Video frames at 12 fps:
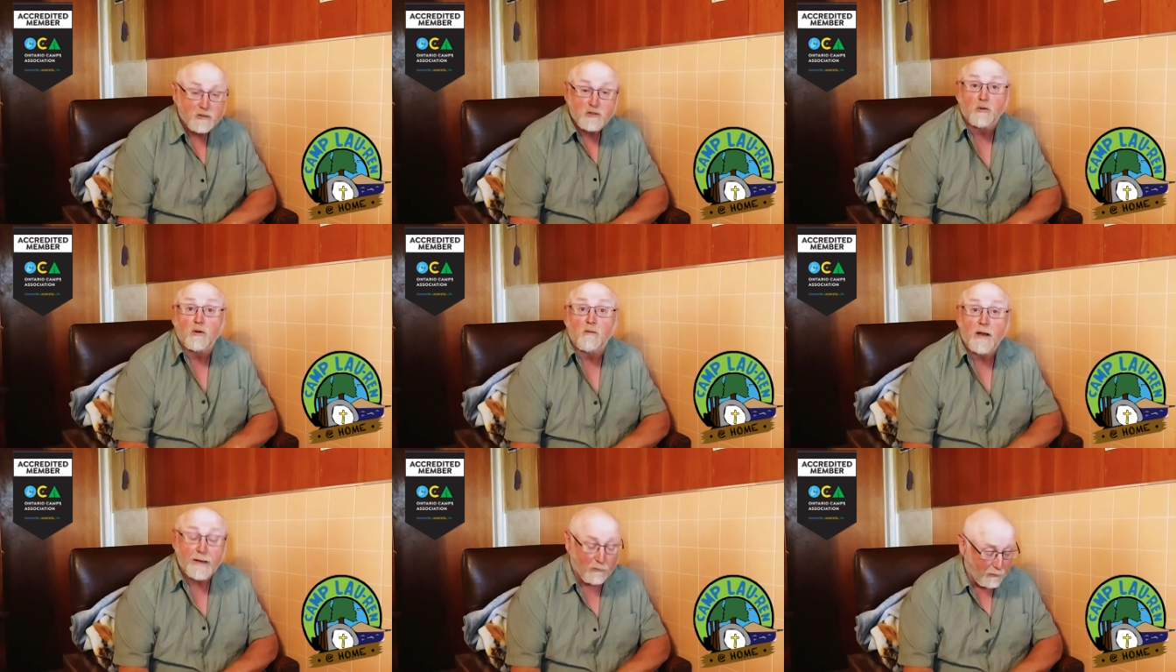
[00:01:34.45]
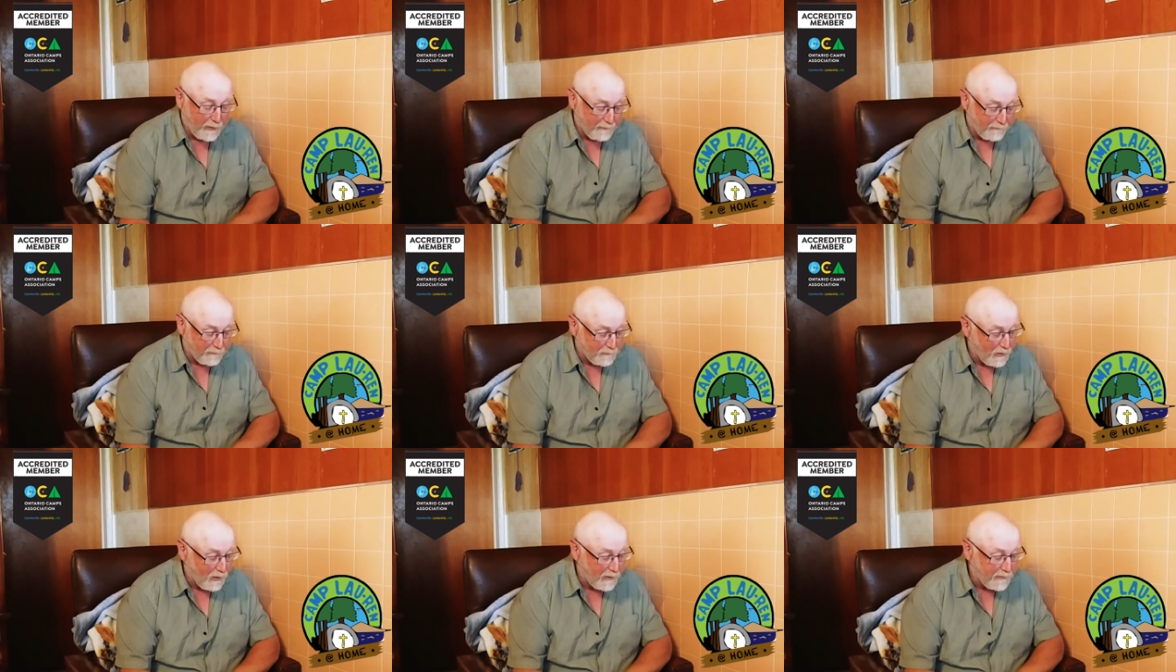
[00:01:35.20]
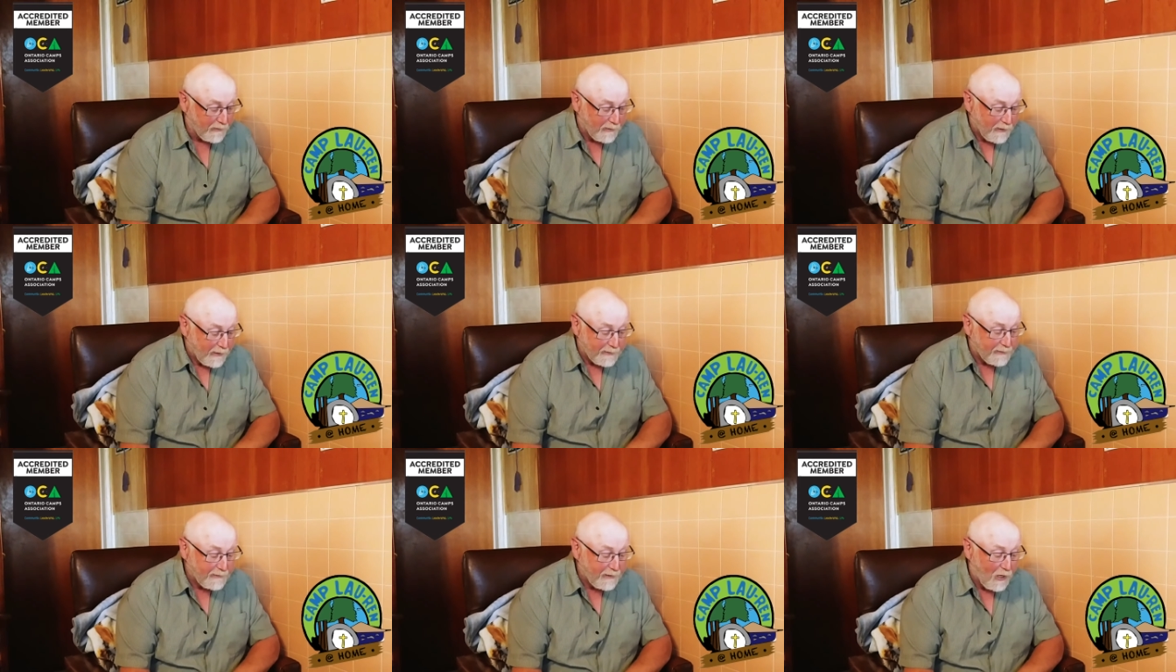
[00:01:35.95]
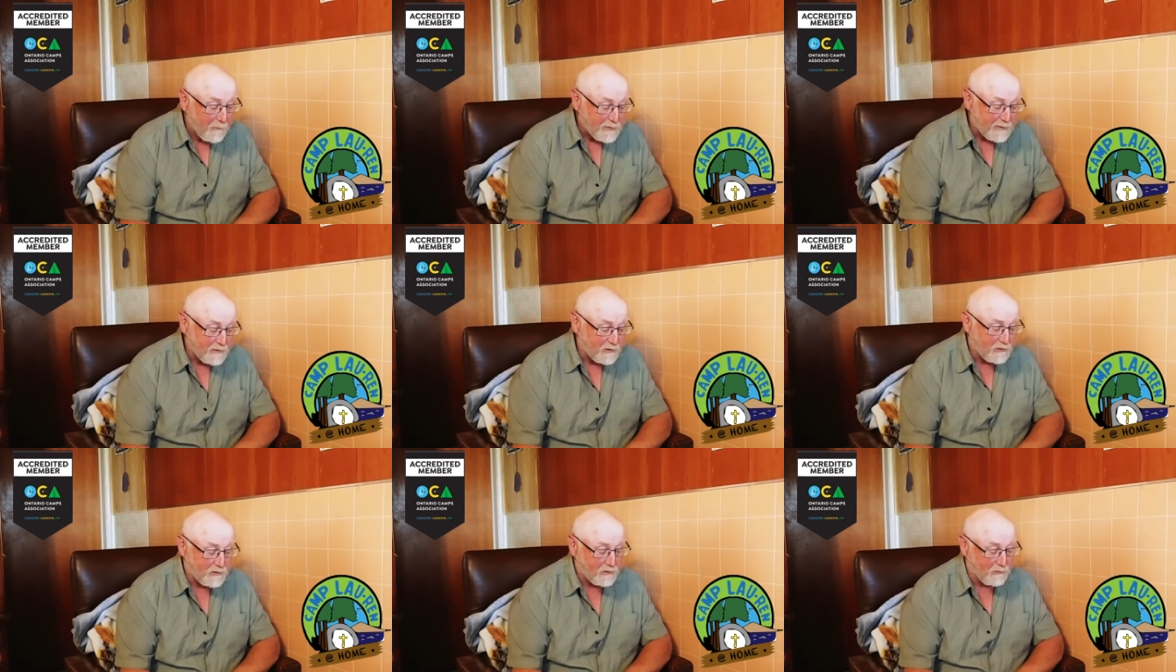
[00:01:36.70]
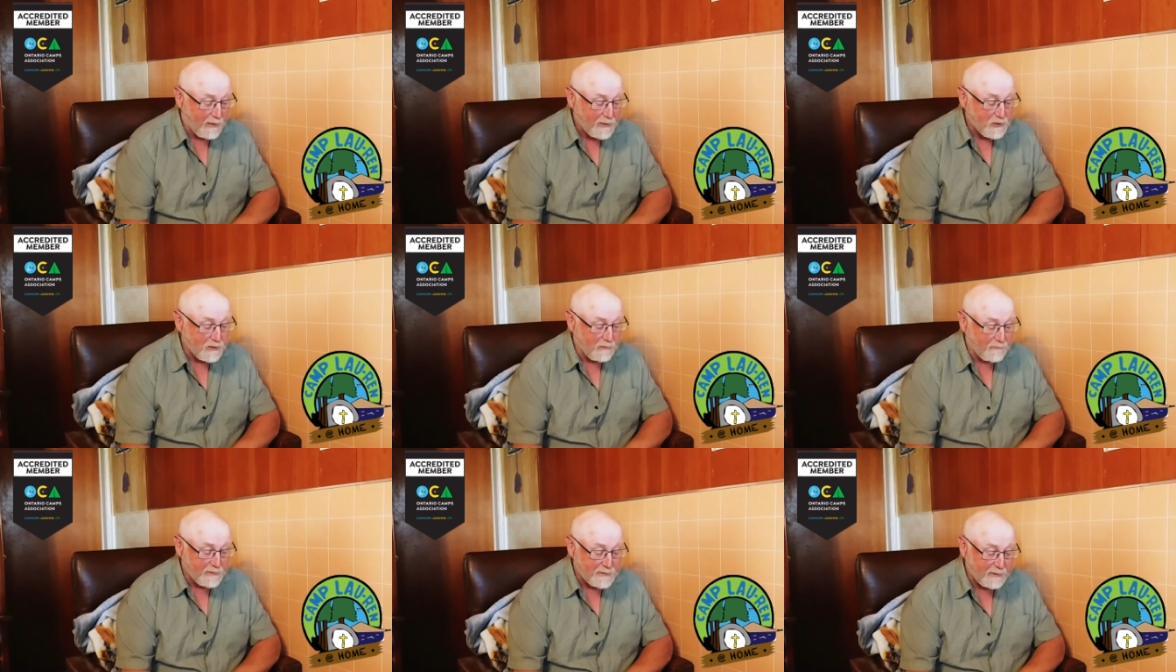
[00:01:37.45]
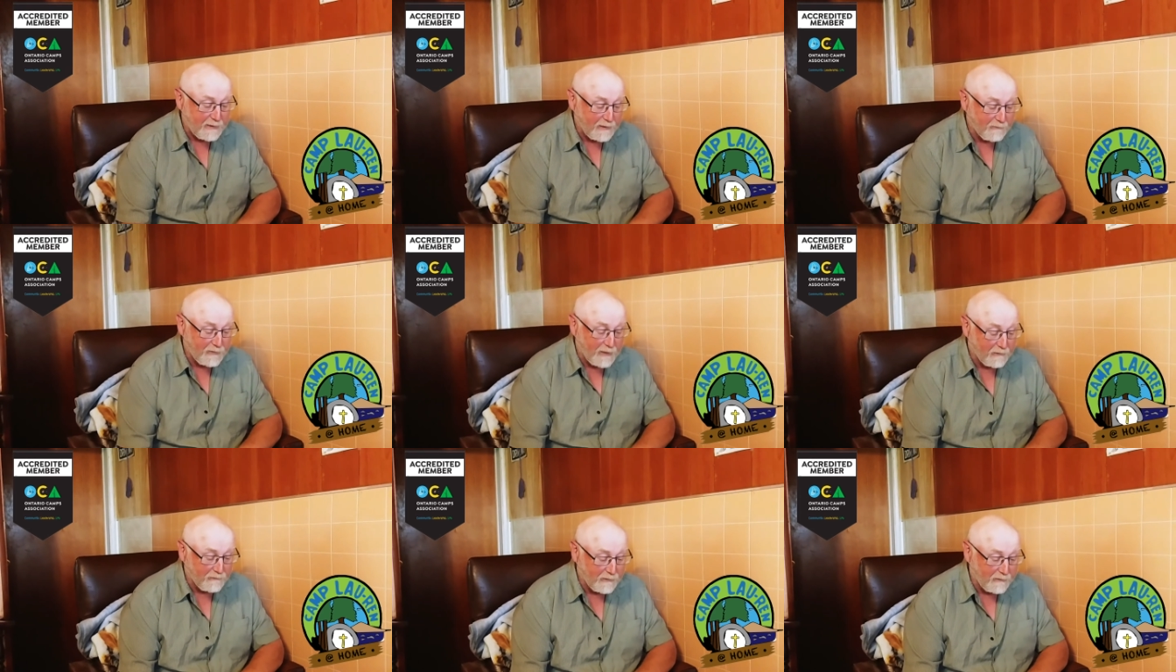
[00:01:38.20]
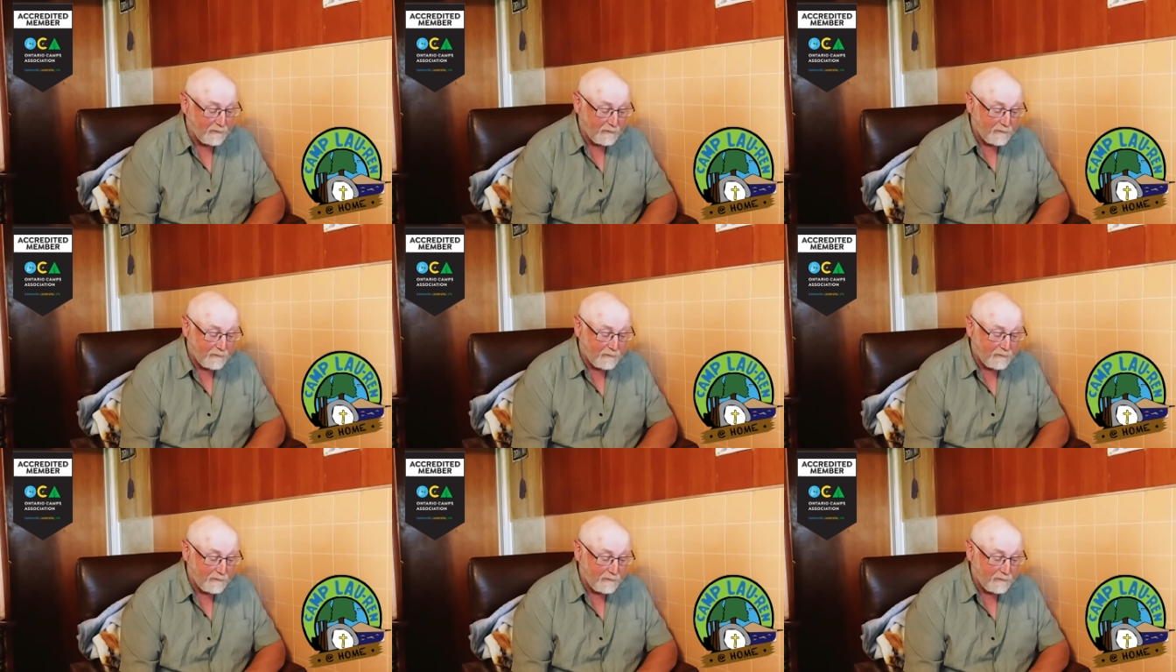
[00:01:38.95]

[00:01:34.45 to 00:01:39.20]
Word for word: Jonah ran away from God and in the opposite direction of the city of Nineveh.